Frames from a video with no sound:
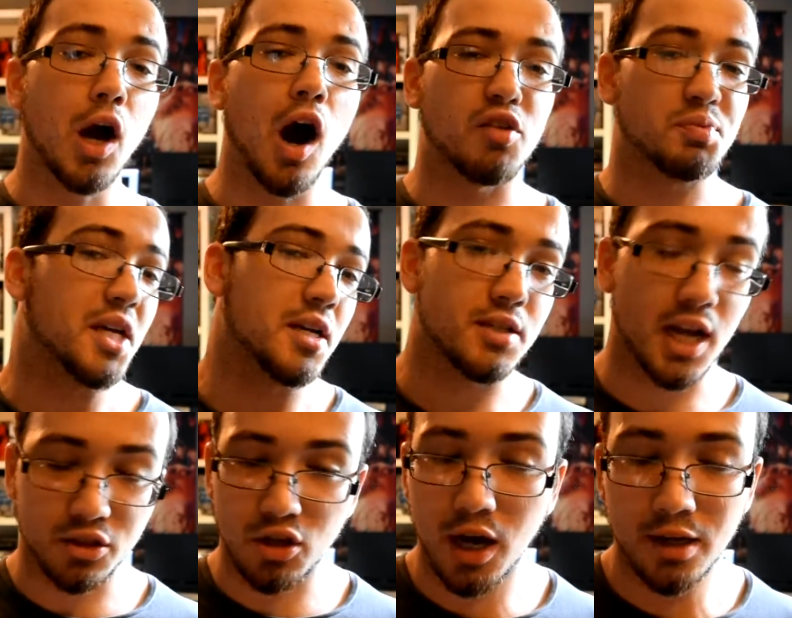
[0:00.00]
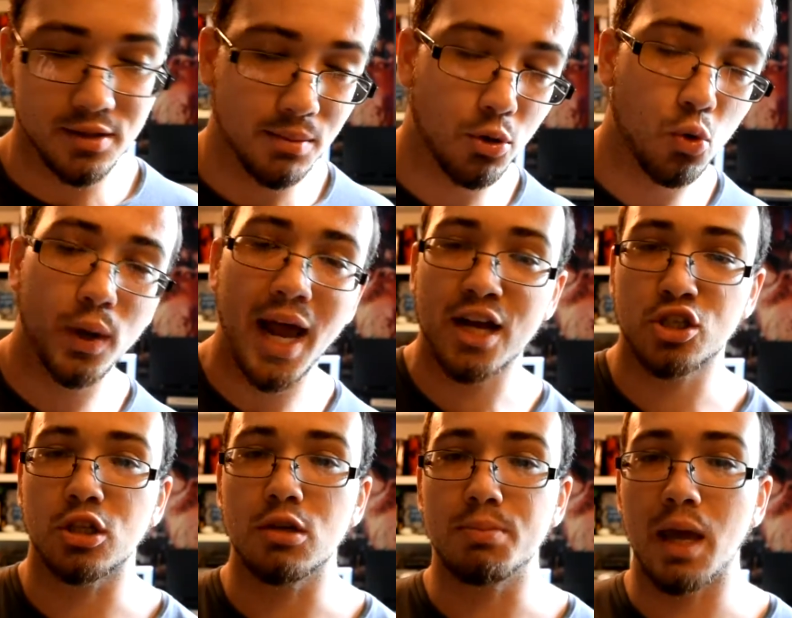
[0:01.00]
off, because I thought Dimple would
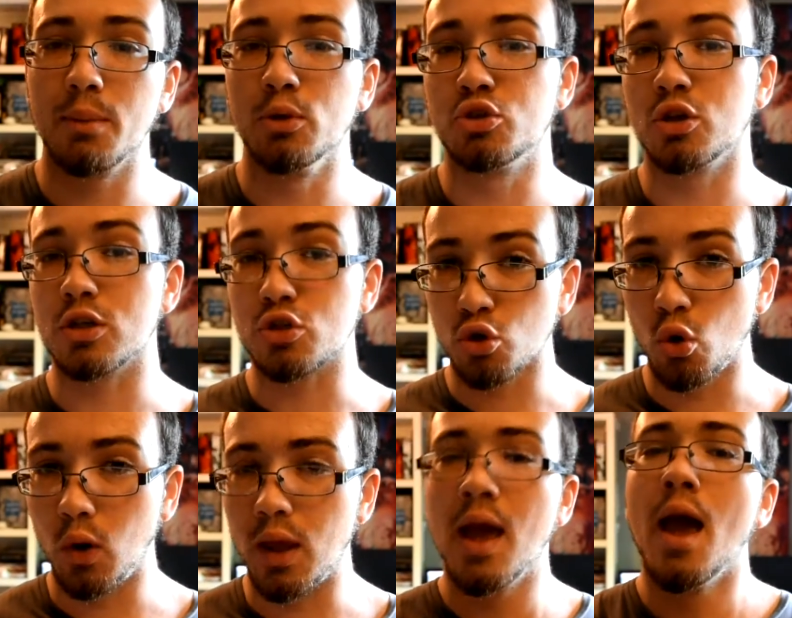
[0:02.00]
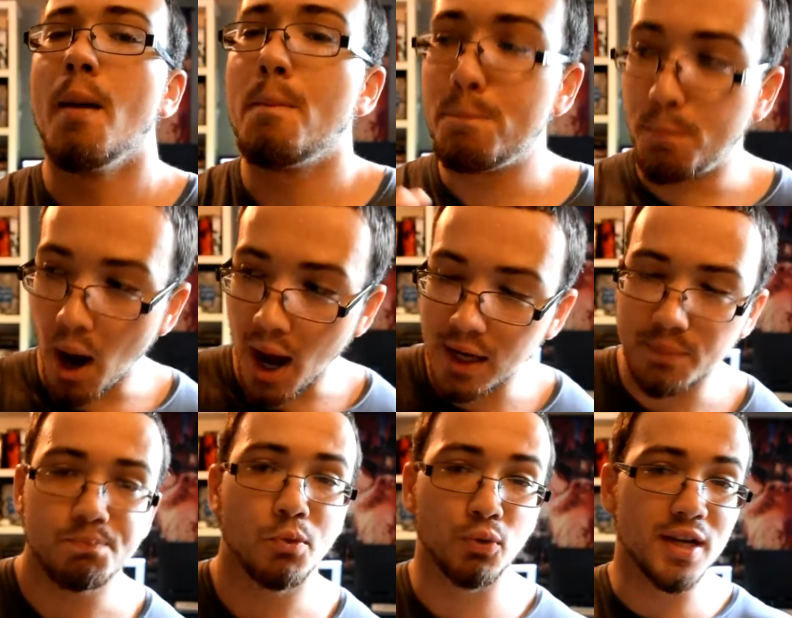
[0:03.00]
actually be able to control it,
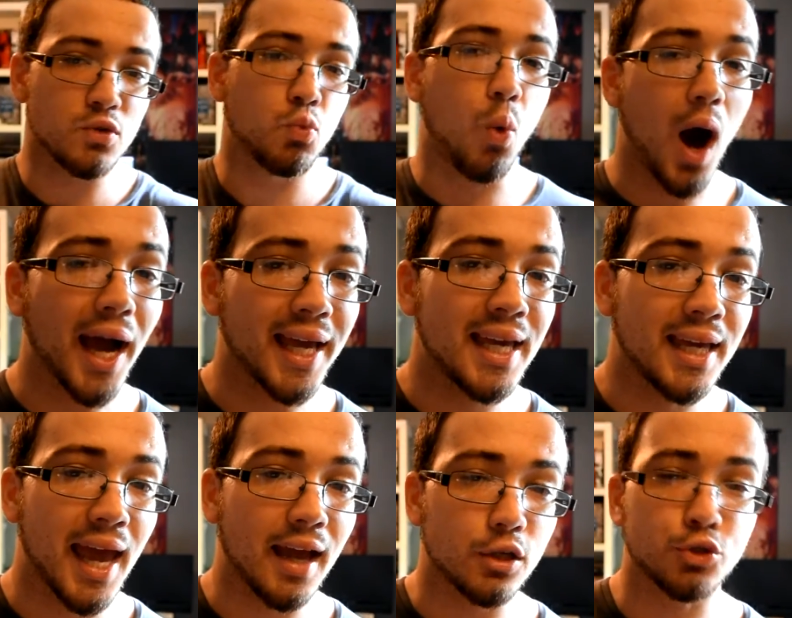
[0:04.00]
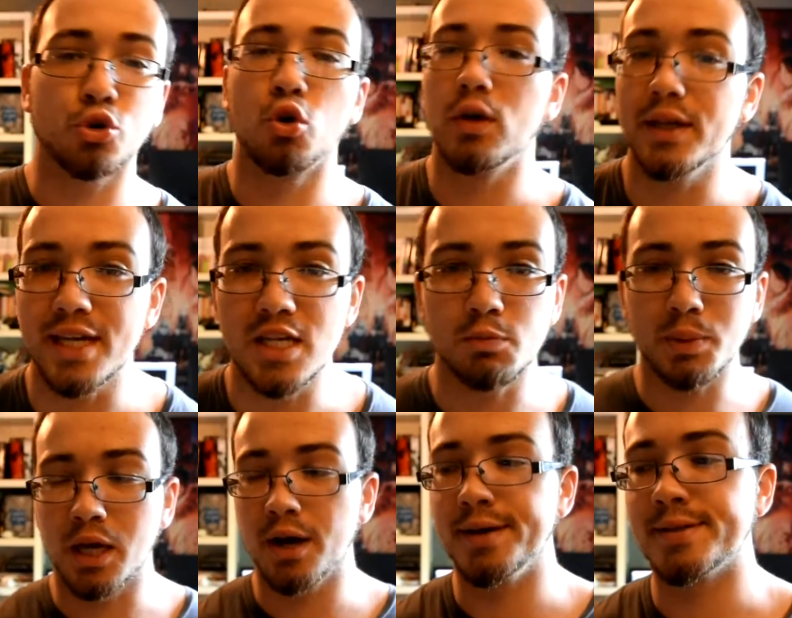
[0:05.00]
but the reason why he can't control it is
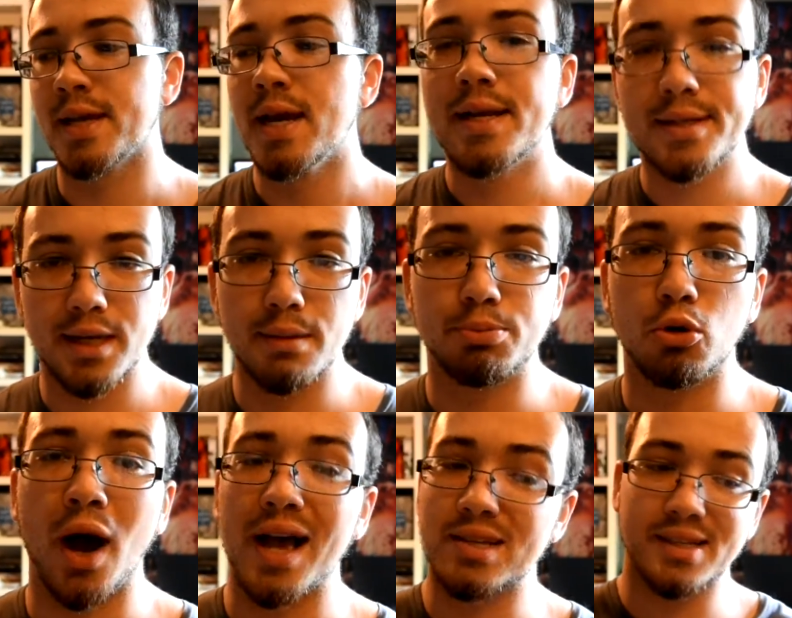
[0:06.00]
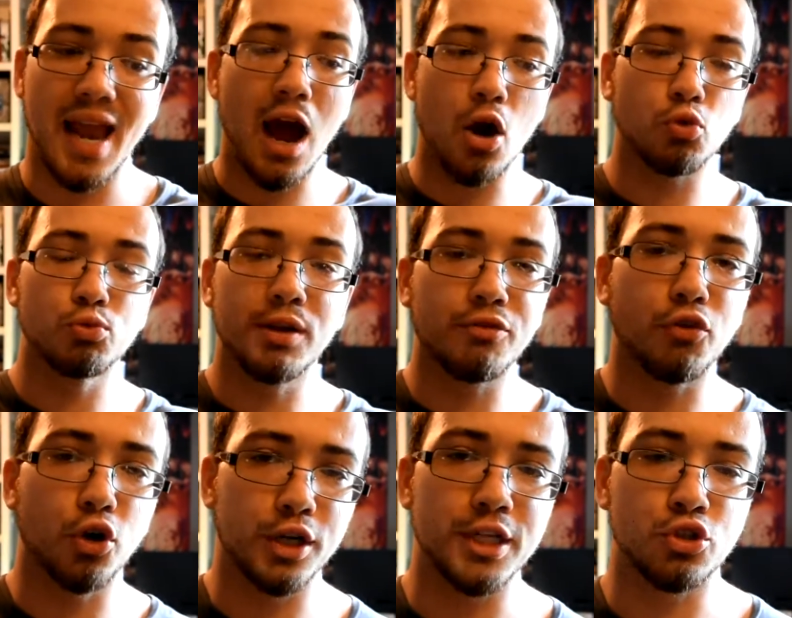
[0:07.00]
because Dimple has now
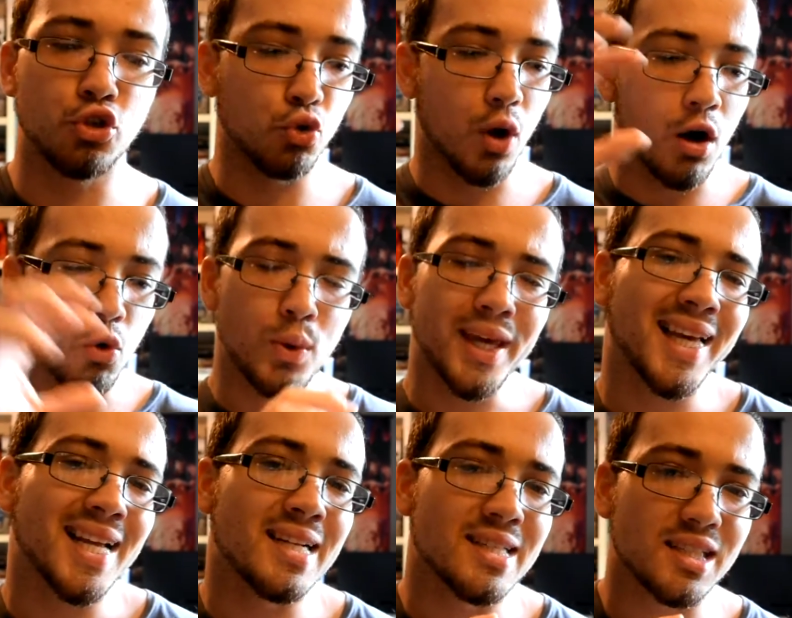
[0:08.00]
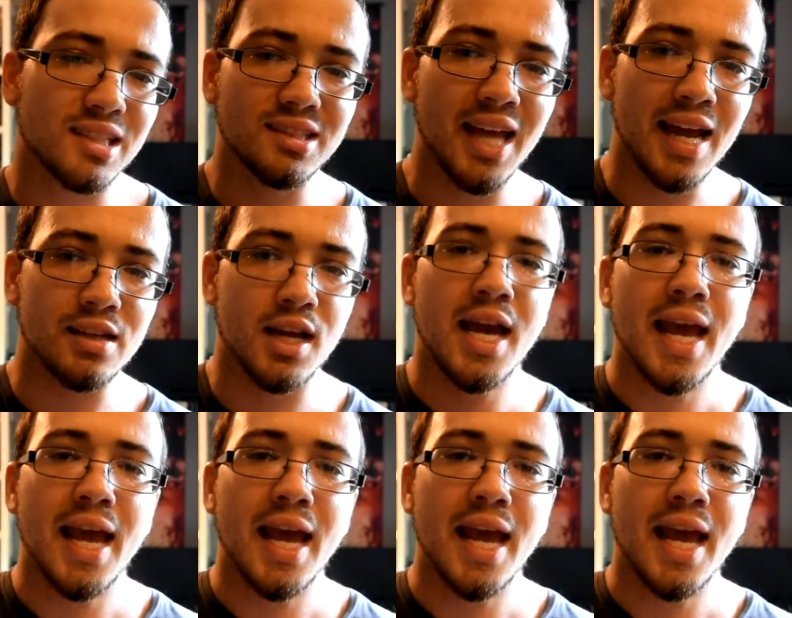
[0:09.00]
reverted to a weakened state